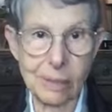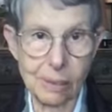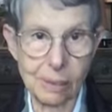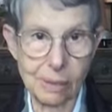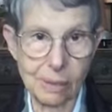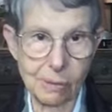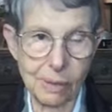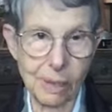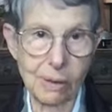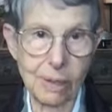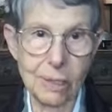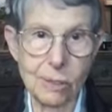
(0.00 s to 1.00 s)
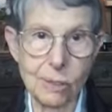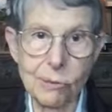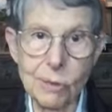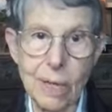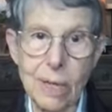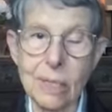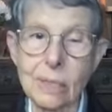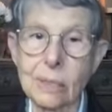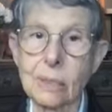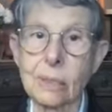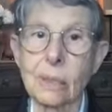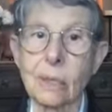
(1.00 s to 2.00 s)
So now I had 2
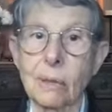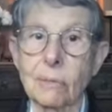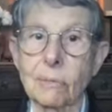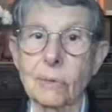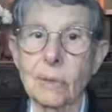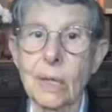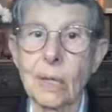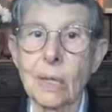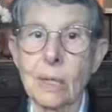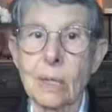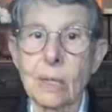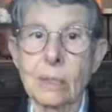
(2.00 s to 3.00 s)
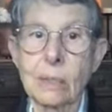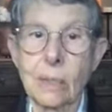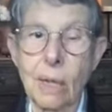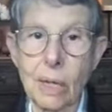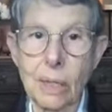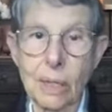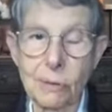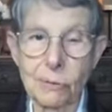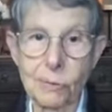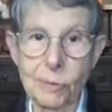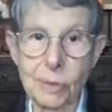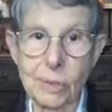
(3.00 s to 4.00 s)
days of slogging
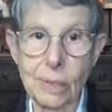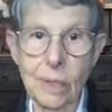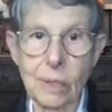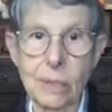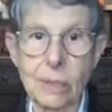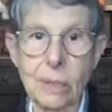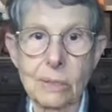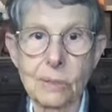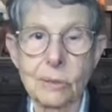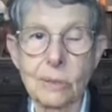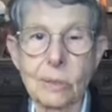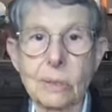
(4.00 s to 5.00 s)
through the Sahara Desert.